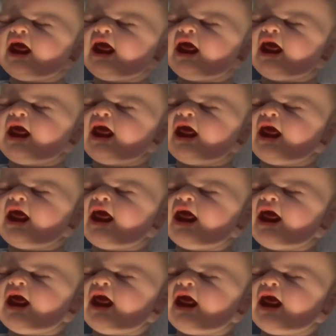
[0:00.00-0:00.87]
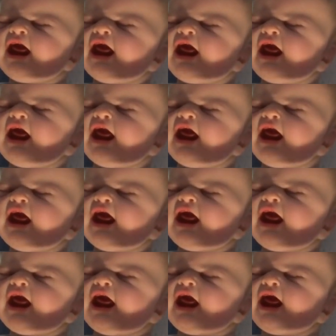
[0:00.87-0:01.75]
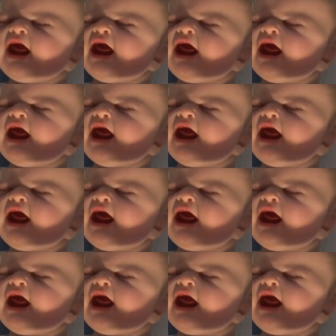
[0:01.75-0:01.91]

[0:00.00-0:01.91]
(no one is talking)